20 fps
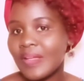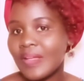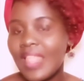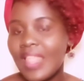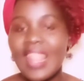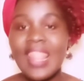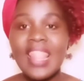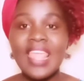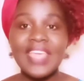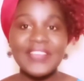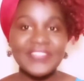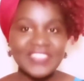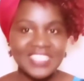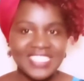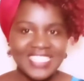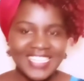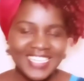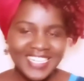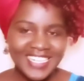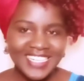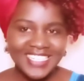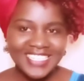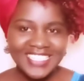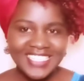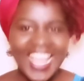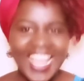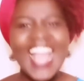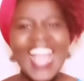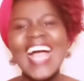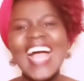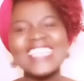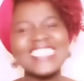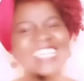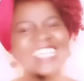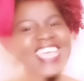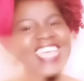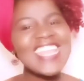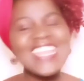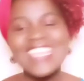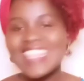lifestyle, and
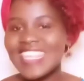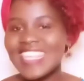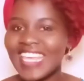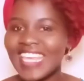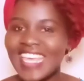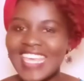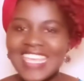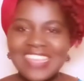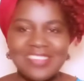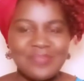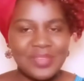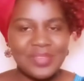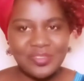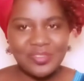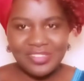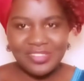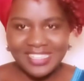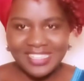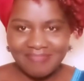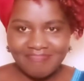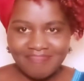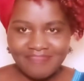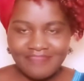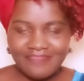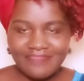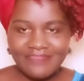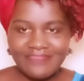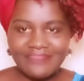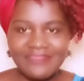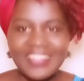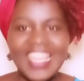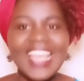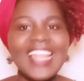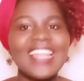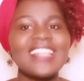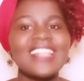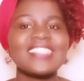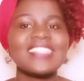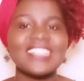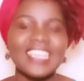anything in between.
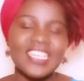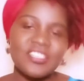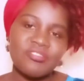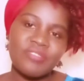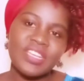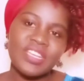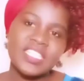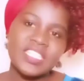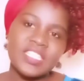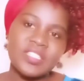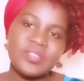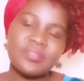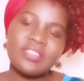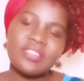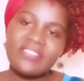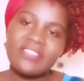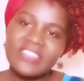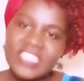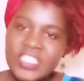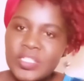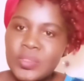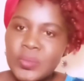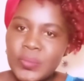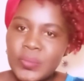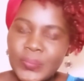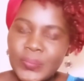Let's get right into the video.